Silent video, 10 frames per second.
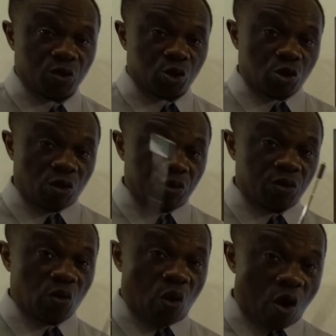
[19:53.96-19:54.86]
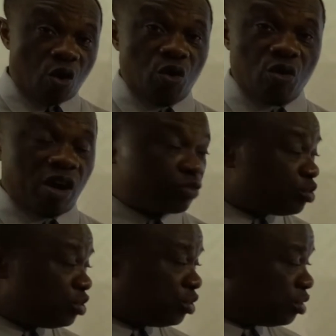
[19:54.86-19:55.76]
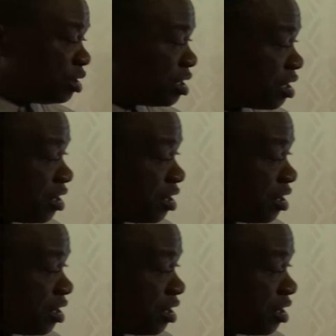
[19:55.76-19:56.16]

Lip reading: So all you have to do